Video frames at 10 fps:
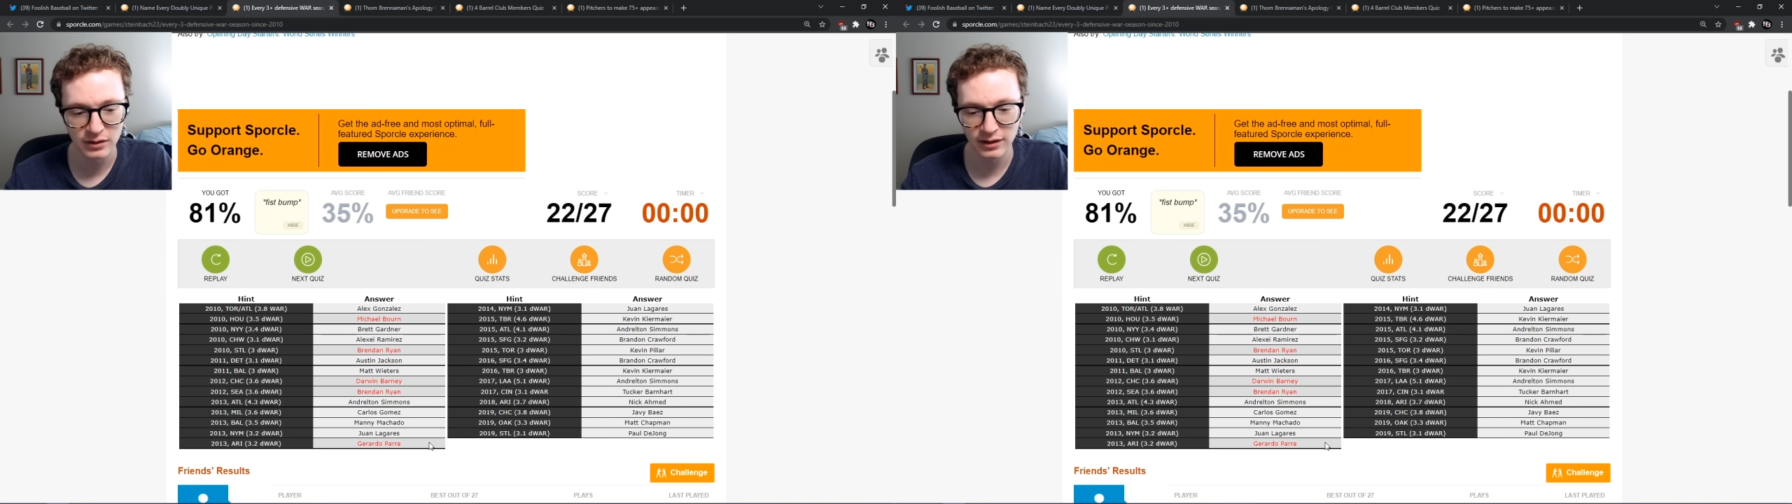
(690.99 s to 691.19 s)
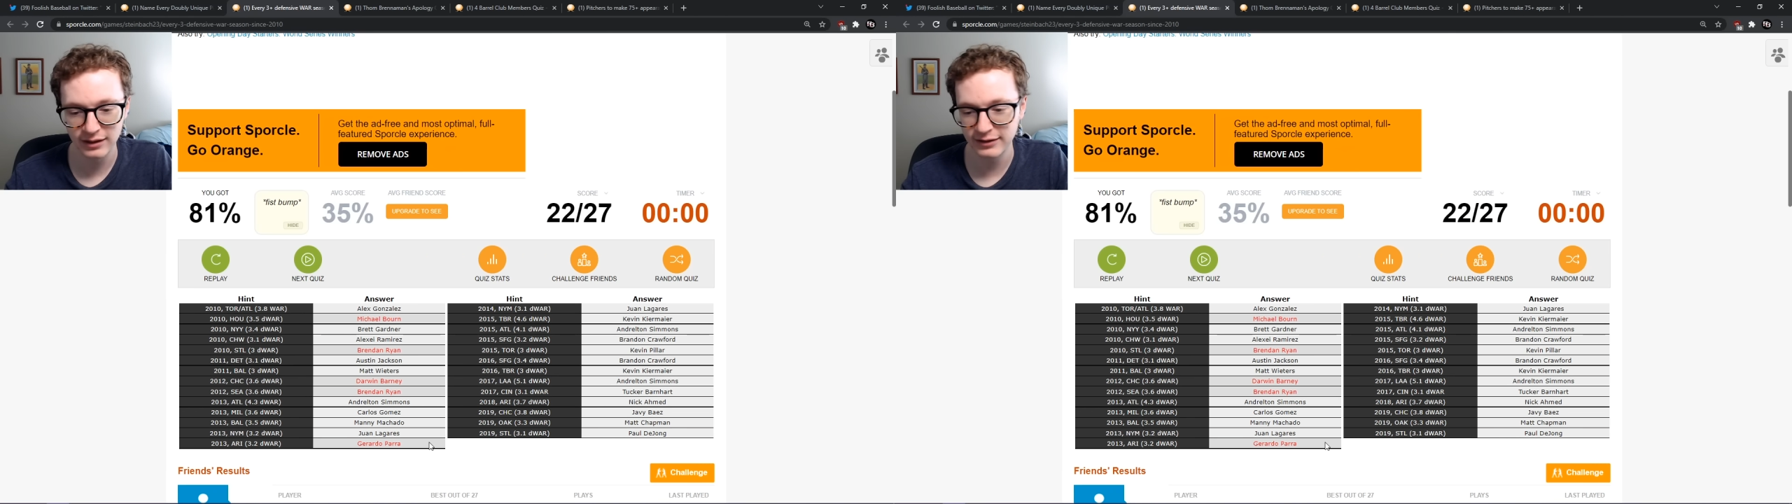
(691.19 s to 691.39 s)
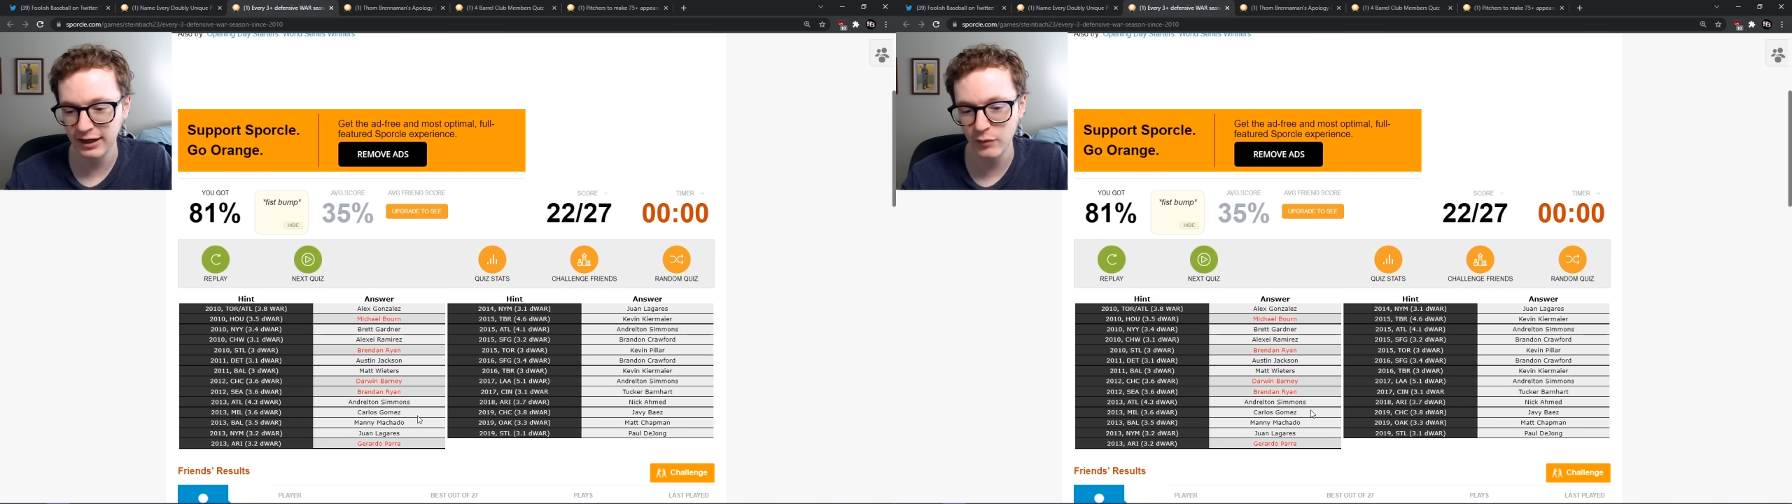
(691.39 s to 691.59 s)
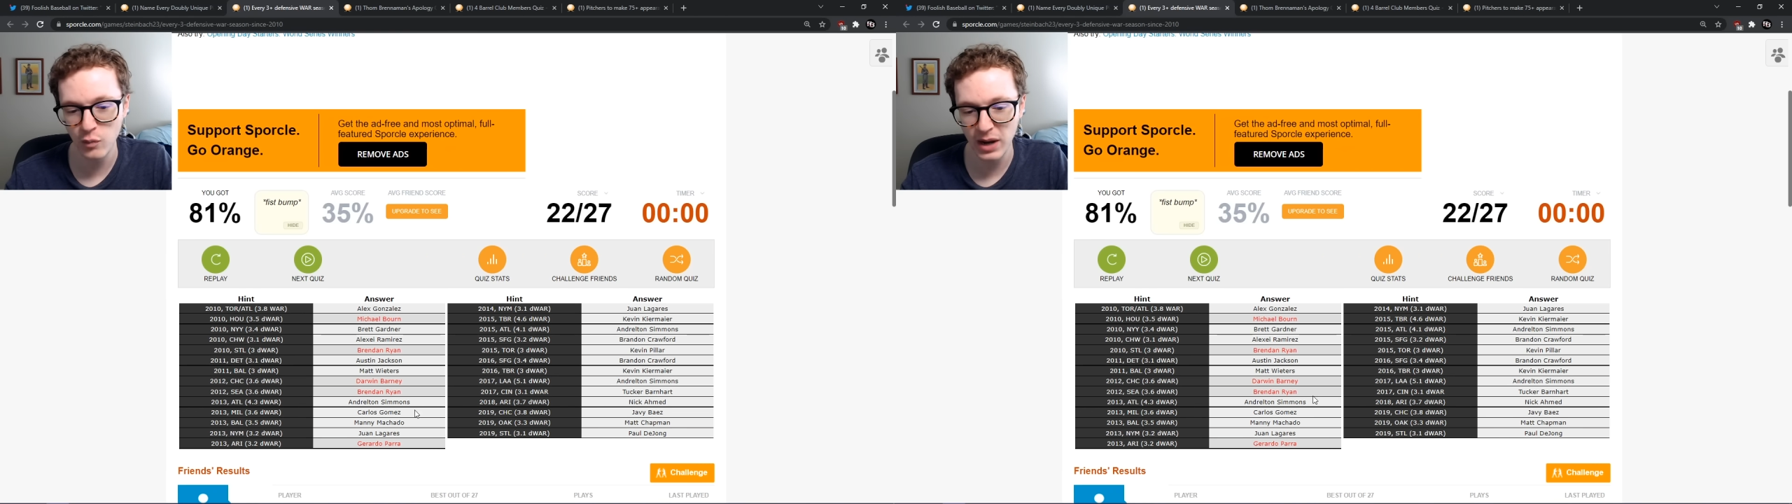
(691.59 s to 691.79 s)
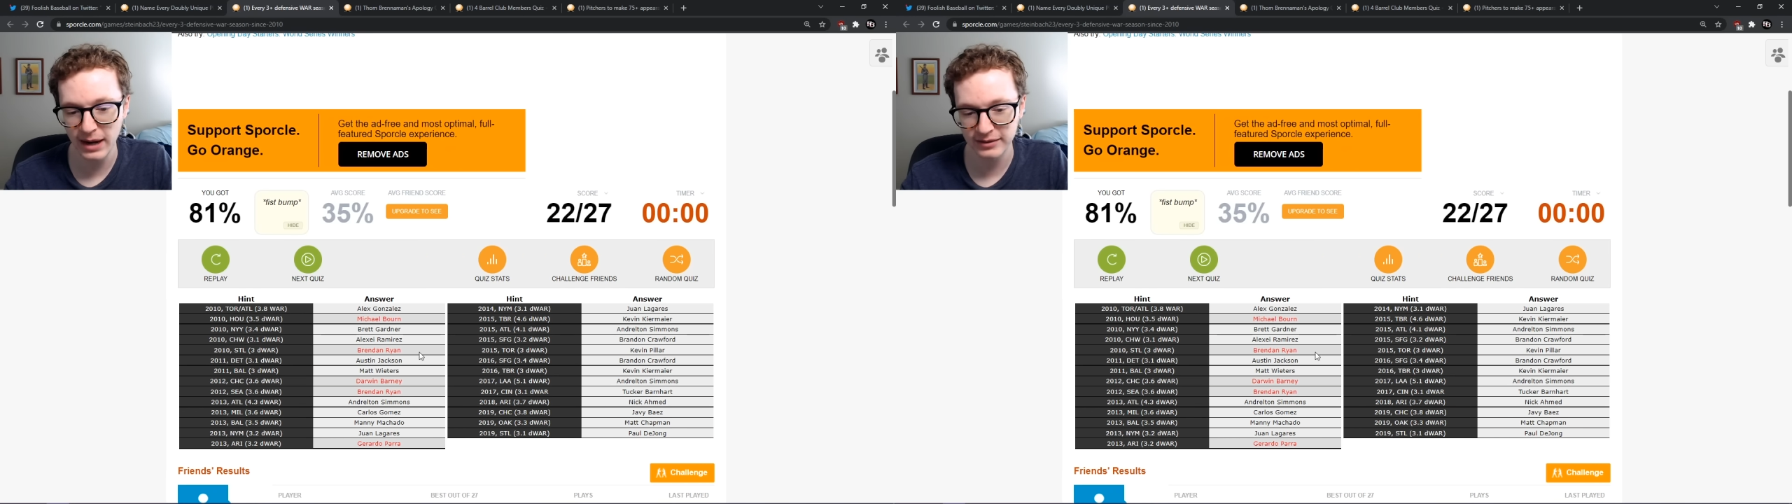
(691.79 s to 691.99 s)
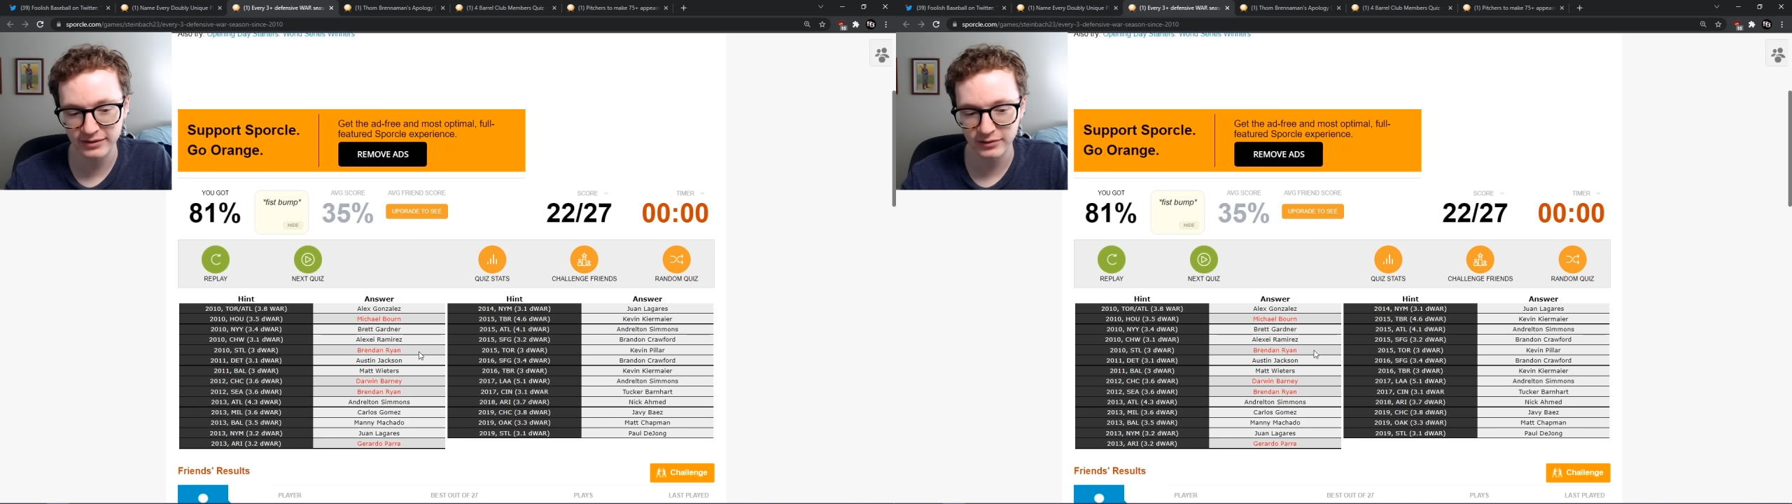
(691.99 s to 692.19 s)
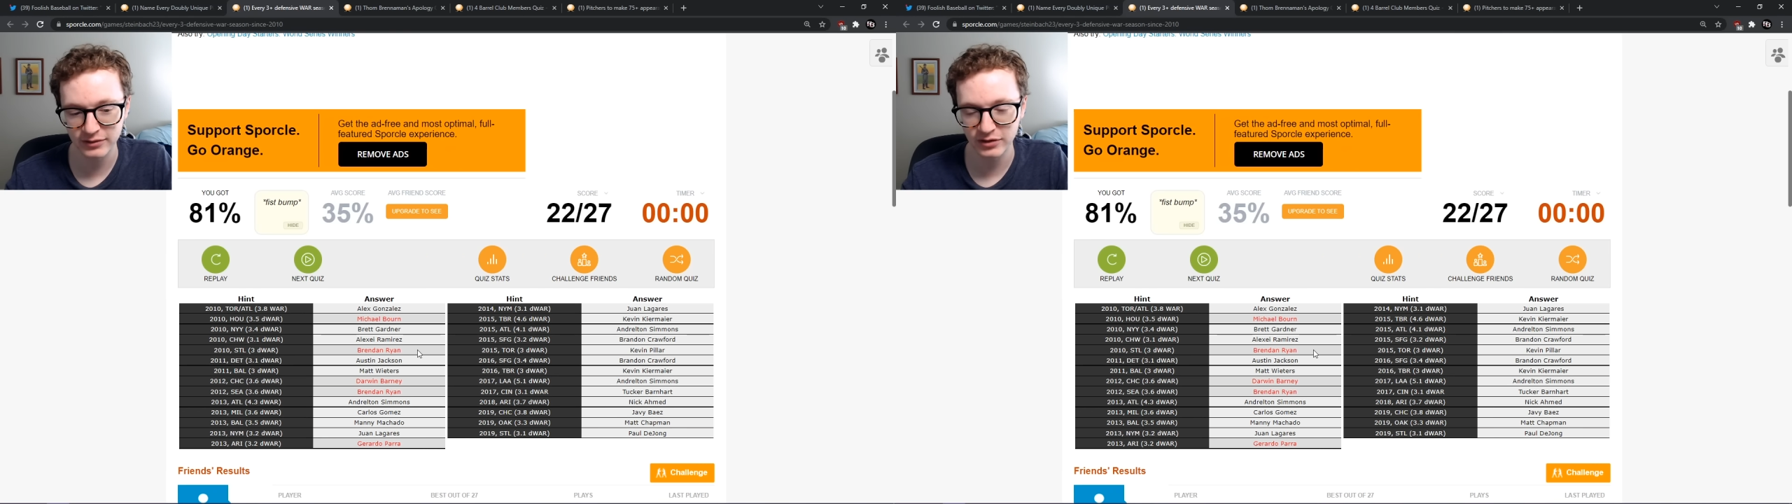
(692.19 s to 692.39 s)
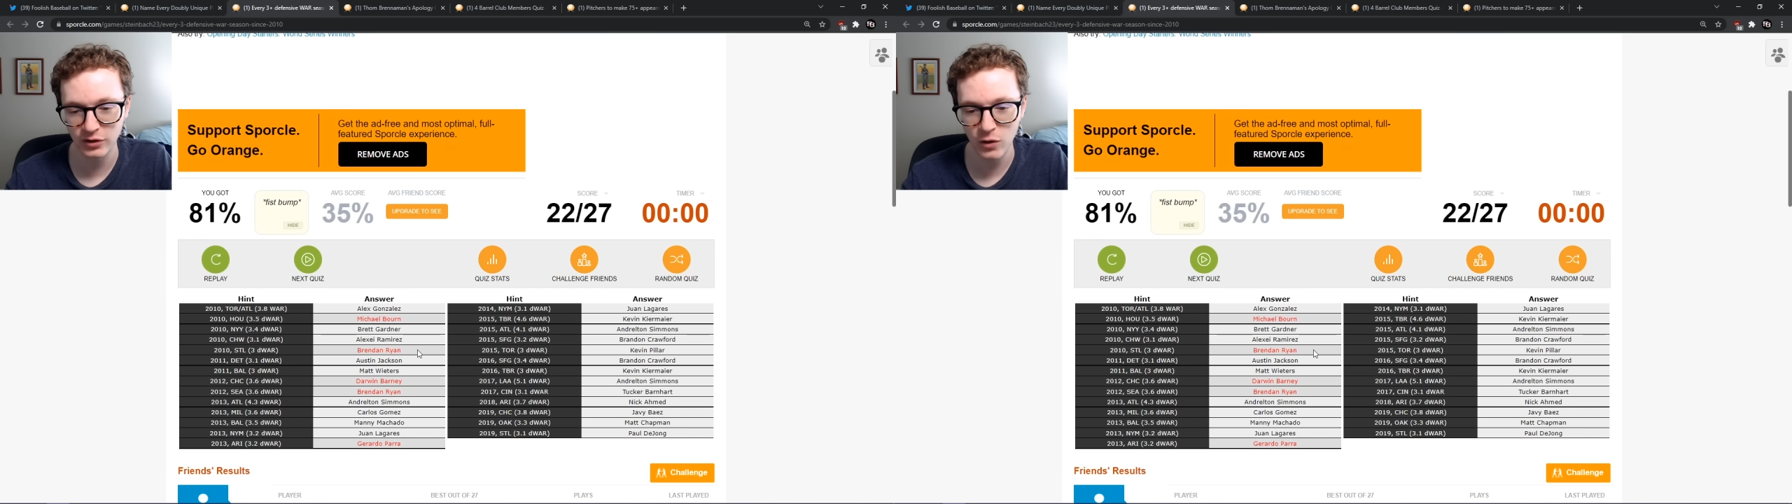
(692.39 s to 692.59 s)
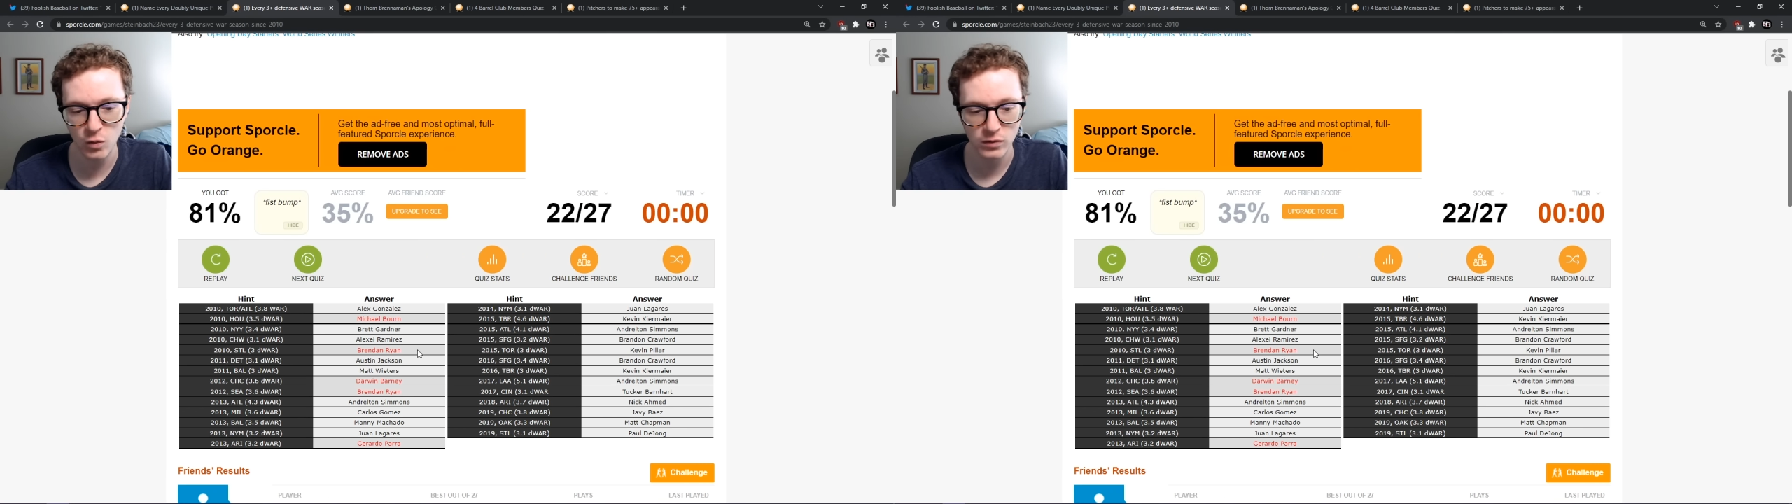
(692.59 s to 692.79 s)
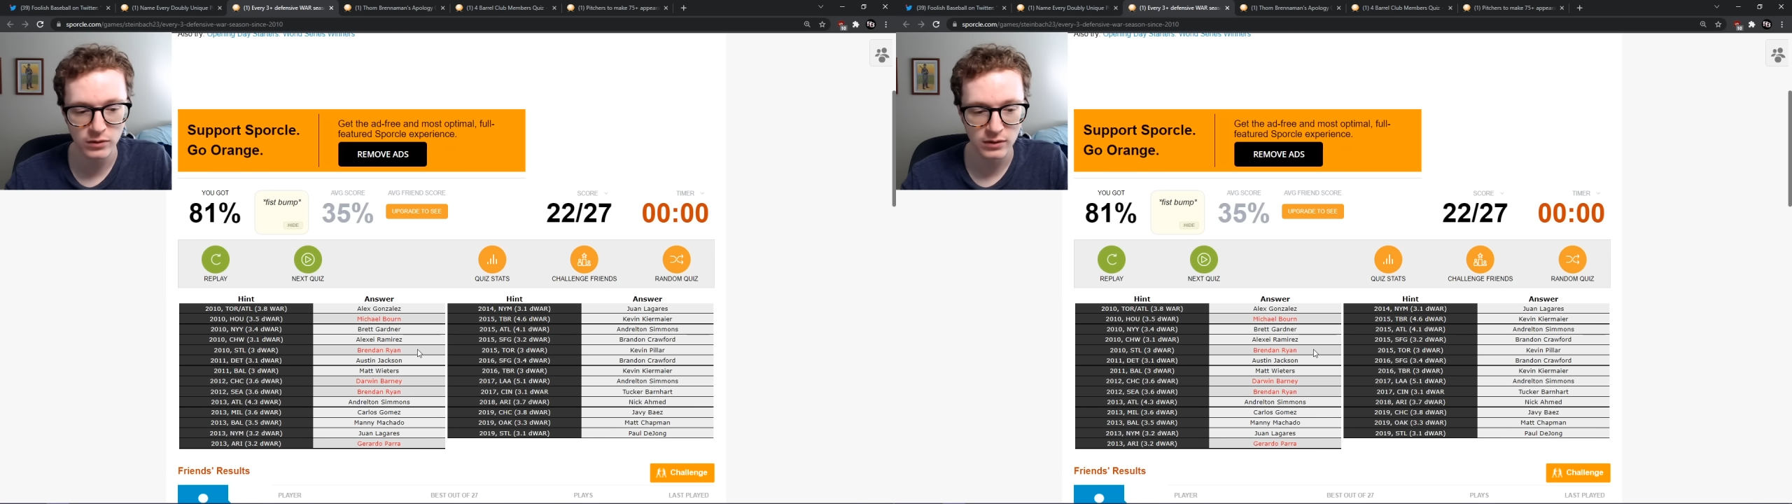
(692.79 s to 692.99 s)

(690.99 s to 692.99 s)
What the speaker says: Diamondbacks. So,